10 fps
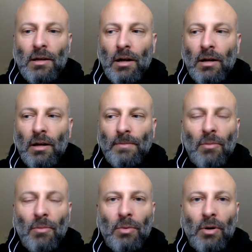
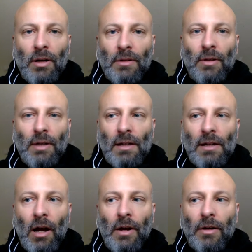and more importantly, who they need
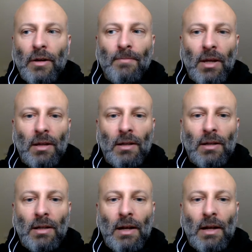to hire
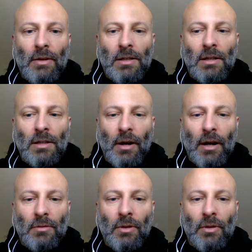and how they need to
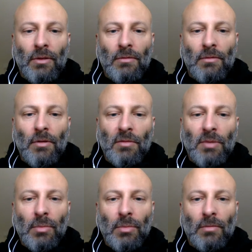interact with those
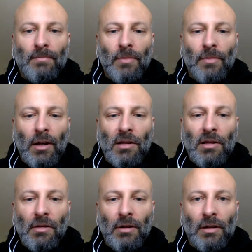people. Not
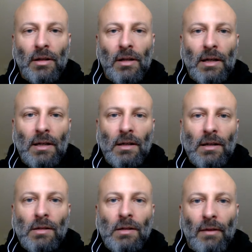necessarily
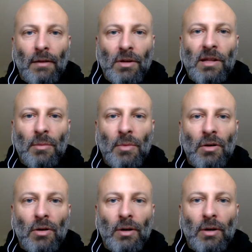every
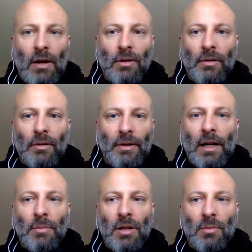CMO going out and learning how
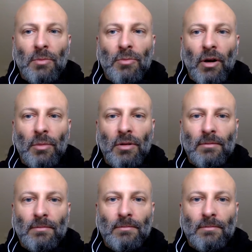to become a programmer.